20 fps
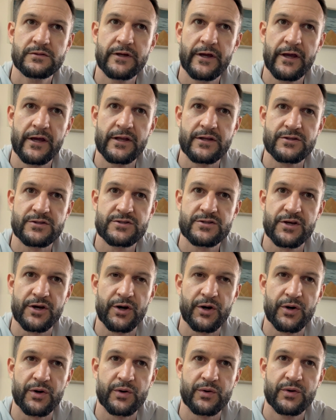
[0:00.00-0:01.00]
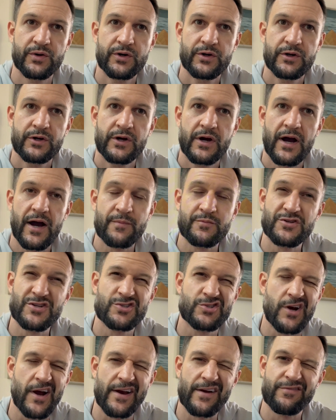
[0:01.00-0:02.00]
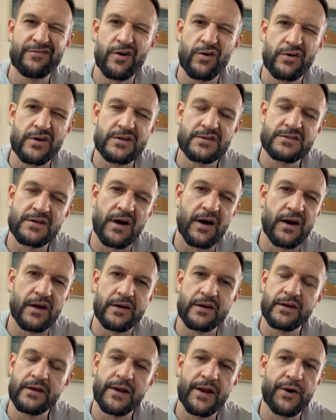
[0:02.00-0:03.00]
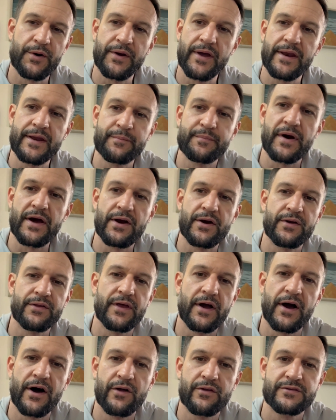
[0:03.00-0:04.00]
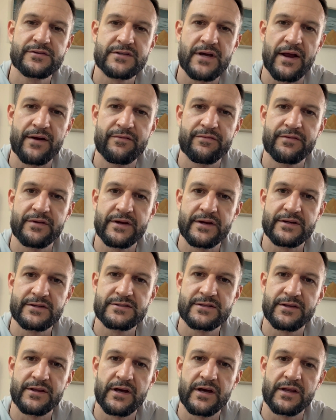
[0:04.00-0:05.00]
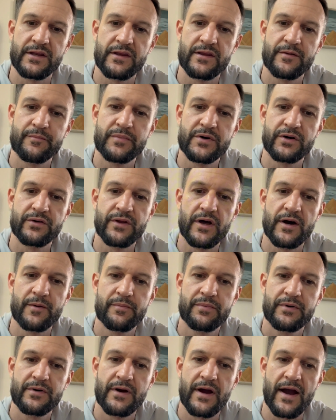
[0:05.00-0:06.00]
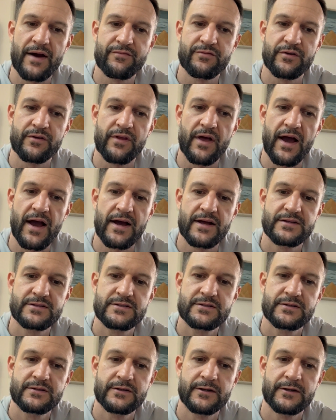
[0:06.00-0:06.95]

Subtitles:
And so I'm just trying to focus on, getting better, the health side of things, and then the build up after that,